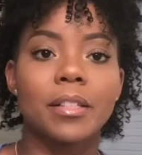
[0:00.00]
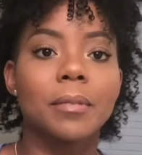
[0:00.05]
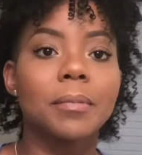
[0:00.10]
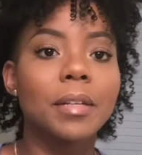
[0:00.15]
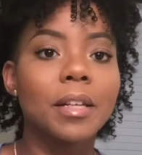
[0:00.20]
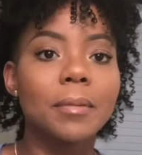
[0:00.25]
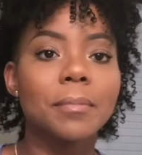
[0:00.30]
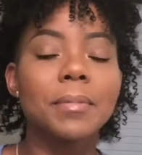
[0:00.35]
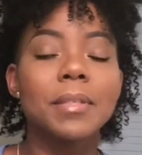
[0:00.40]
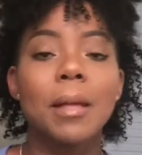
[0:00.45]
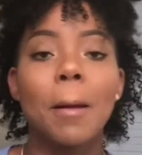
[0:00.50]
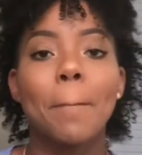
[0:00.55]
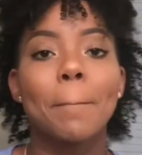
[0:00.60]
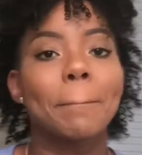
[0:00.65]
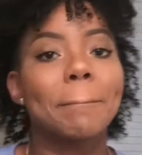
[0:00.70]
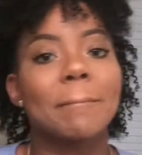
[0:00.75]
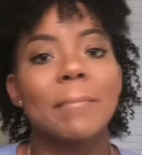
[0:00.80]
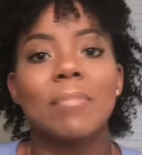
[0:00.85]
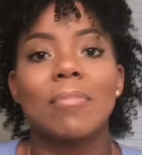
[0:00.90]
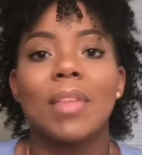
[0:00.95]
sometimes
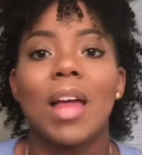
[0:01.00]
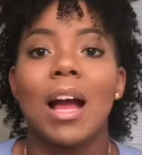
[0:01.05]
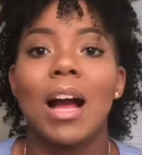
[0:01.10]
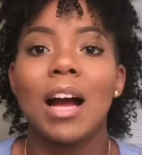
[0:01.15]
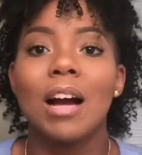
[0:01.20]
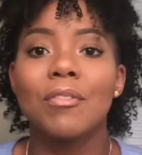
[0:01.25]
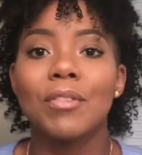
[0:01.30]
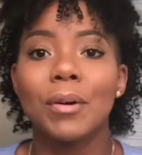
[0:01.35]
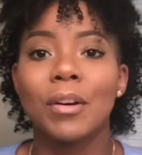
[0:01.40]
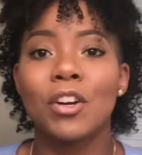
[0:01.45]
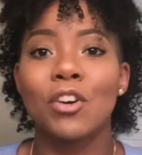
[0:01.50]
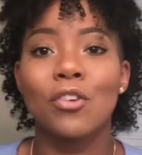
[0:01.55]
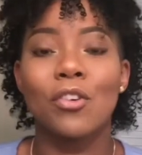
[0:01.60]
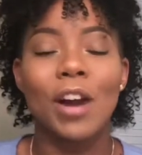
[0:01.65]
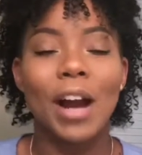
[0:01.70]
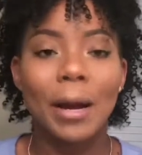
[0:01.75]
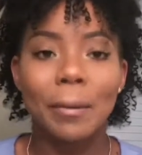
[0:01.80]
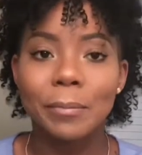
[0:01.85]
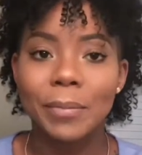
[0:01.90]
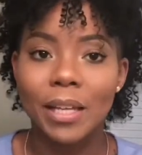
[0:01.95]
I have a
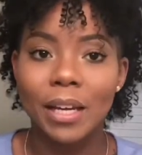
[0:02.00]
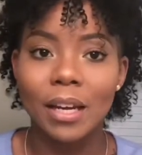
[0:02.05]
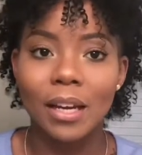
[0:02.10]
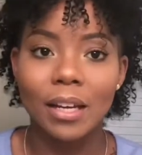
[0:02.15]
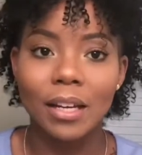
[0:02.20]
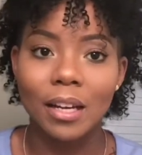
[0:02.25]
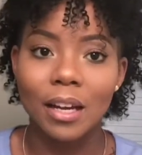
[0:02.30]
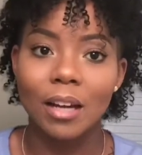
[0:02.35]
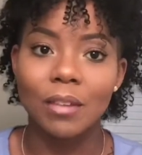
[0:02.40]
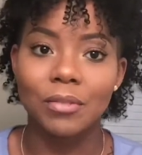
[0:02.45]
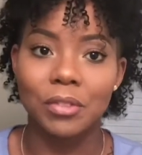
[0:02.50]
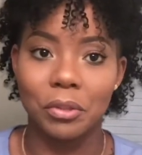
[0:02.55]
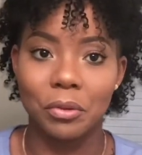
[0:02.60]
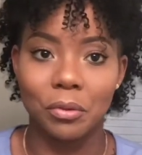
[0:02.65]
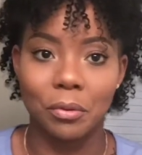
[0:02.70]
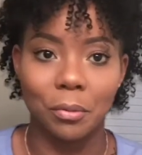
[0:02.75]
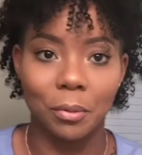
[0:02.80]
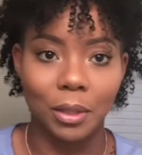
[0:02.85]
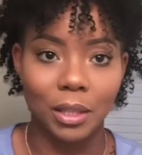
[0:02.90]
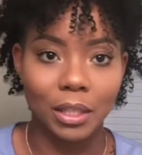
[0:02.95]
crap day and have to go
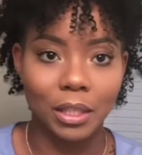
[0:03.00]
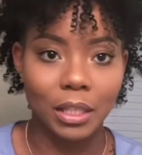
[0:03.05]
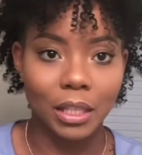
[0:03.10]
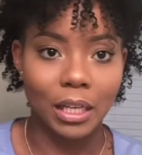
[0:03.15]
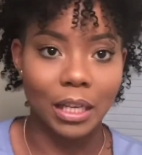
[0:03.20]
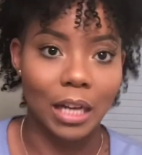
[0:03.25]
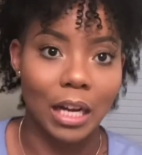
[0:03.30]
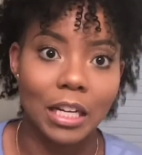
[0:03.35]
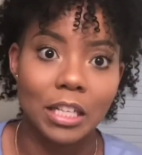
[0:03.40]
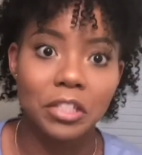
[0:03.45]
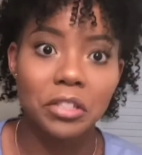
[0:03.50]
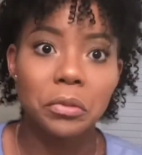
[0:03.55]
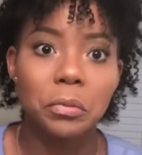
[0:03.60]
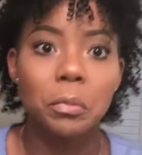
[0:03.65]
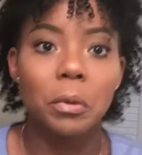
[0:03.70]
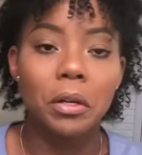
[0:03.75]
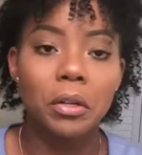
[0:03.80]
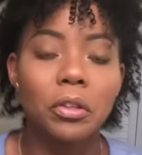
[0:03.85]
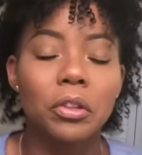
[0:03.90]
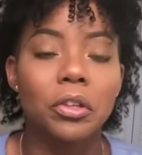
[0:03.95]
to work and I just
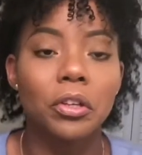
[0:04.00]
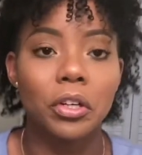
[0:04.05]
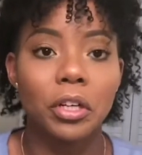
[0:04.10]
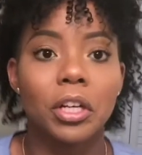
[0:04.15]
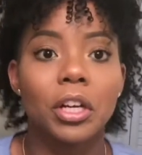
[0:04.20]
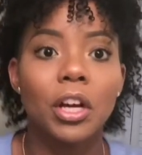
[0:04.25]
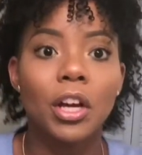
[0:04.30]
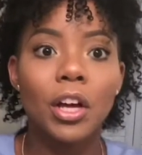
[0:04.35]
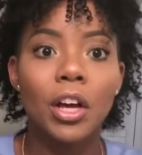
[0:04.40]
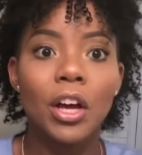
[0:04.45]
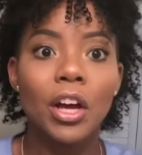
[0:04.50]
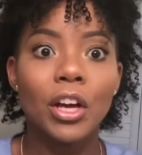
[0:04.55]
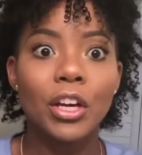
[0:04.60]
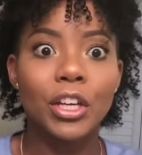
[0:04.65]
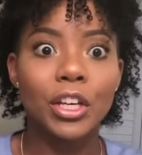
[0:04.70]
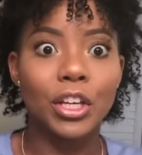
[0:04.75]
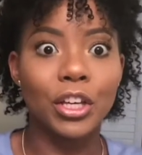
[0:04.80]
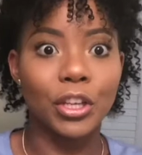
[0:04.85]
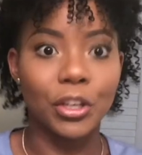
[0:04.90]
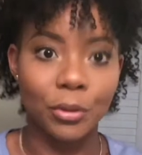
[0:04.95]
want to look
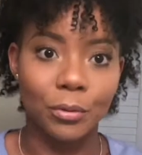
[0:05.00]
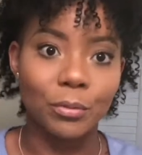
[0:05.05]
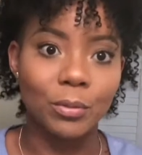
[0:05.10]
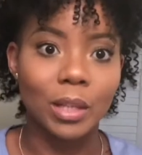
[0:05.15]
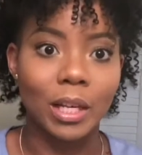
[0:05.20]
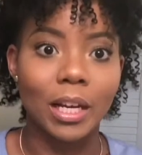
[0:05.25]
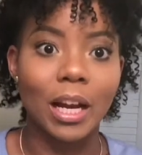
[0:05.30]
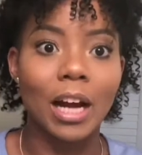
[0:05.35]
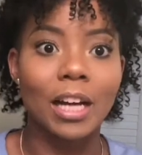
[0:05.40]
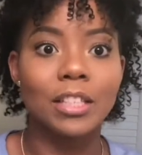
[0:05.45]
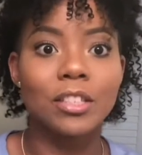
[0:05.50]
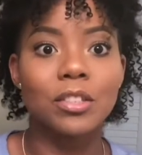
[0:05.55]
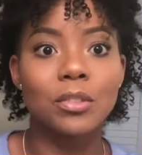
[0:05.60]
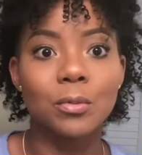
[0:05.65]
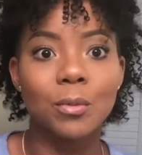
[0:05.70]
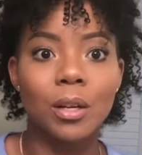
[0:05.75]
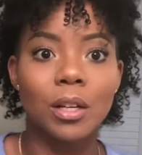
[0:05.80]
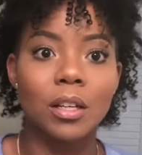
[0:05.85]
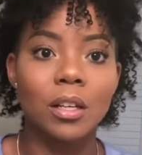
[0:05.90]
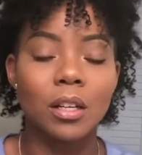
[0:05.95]
cute. Like I just
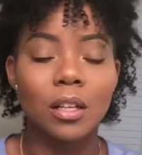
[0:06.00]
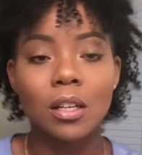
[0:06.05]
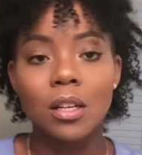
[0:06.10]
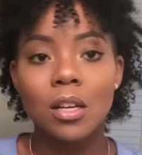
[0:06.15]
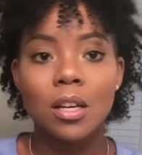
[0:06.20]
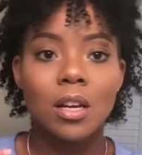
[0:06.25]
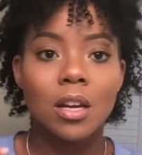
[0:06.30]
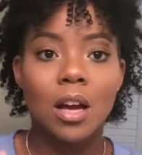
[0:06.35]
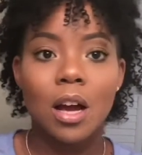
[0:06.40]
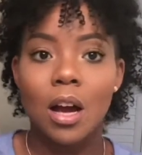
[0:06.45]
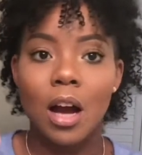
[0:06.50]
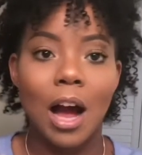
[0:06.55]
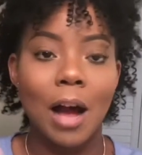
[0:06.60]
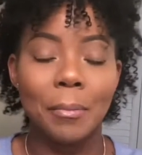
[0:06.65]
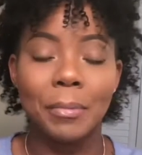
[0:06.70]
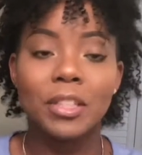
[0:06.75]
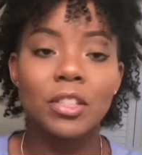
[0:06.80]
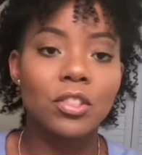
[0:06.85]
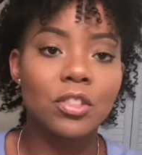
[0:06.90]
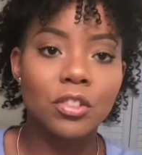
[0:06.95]
want to,
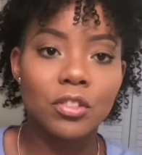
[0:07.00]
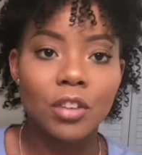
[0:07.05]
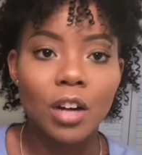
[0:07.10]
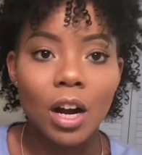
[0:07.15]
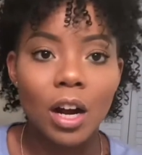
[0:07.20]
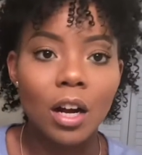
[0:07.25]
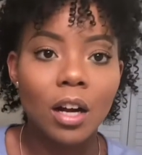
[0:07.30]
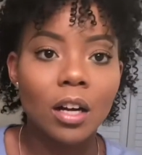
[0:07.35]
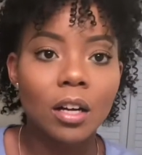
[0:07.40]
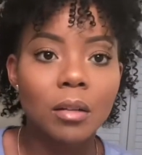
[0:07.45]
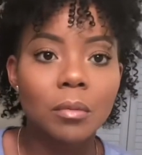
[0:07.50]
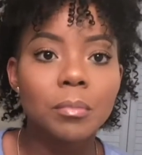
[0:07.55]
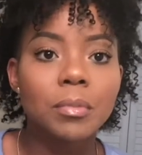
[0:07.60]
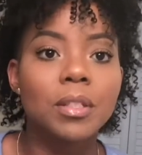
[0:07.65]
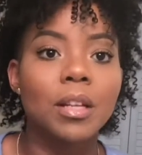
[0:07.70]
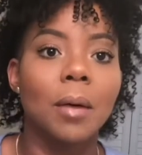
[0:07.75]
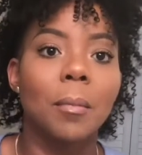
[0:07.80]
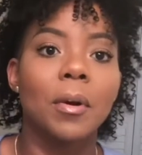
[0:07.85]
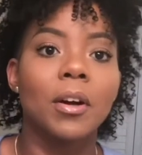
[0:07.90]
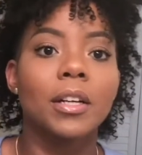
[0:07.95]
I'm in scrubs,
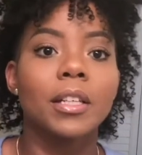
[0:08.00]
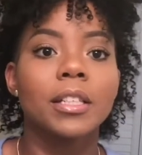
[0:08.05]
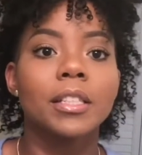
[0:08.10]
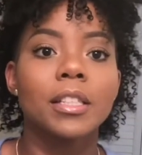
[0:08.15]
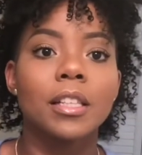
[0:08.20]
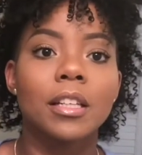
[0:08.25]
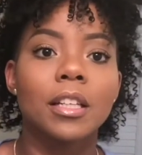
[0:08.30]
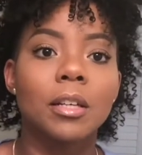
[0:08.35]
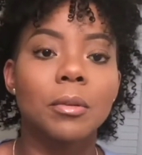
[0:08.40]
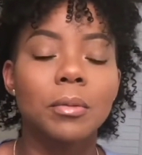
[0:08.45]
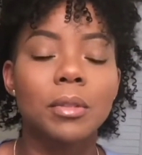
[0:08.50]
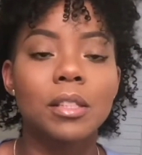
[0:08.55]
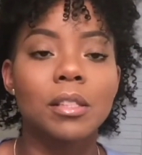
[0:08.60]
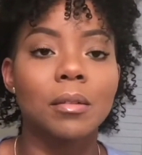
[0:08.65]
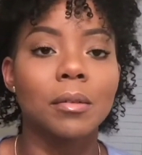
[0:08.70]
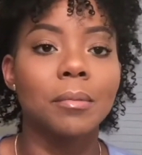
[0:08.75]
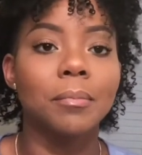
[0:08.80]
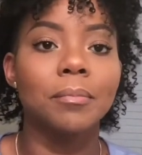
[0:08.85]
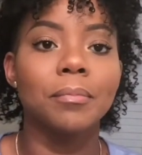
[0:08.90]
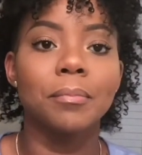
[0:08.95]
I'm already dealing with
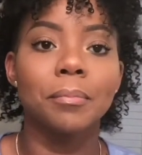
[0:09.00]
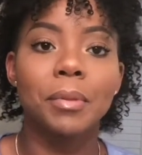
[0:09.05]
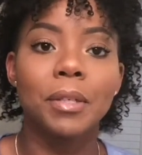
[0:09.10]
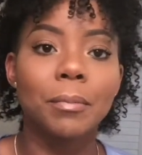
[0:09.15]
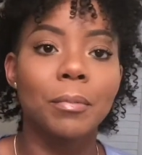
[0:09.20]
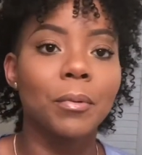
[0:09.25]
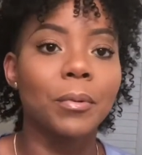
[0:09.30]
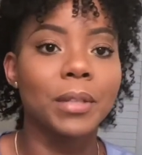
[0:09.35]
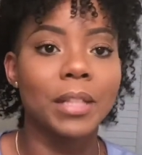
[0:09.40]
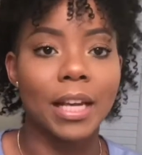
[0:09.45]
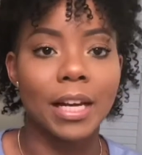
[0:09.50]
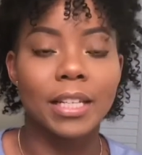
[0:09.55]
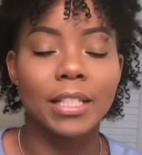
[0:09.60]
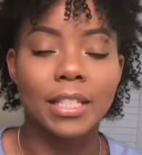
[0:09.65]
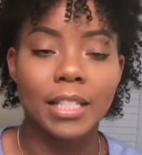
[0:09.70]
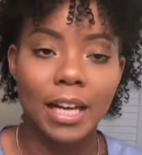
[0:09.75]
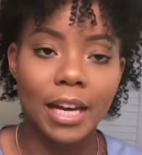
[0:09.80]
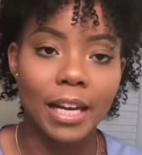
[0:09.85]
some people with nasty